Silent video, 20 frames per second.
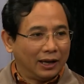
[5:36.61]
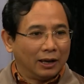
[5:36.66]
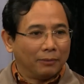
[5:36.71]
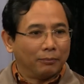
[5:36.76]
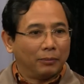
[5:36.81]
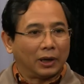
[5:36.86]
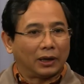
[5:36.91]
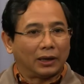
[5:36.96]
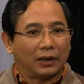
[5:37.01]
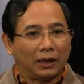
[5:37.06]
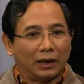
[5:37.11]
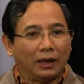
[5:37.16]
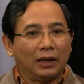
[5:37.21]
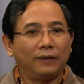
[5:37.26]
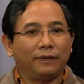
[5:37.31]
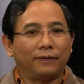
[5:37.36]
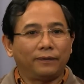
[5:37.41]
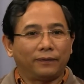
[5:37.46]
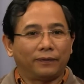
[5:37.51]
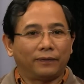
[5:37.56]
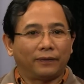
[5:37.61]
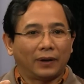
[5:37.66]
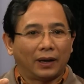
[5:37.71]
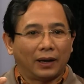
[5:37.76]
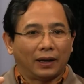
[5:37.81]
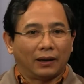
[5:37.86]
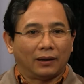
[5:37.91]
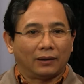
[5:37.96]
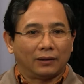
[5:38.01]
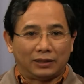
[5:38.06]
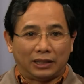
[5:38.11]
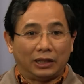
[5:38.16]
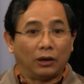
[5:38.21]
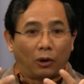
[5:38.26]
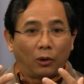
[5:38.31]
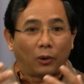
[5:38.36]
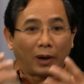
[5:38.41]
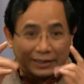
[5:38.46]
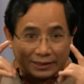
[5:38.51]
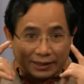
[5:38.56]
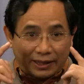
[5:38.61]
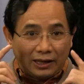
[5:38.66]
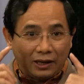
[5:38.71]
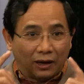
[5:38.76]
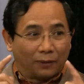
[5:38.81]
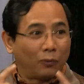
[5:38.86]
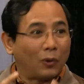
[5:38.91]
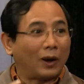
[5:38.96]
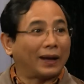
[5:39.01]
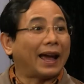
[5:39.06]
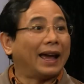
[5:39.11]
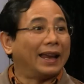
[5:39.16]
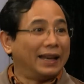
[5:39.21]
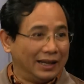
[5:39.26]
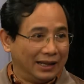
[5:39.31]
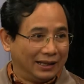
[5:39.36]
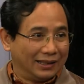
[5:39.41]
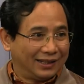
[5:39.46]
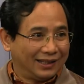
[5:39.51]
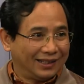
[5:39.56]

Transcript: But if she always think of what I need.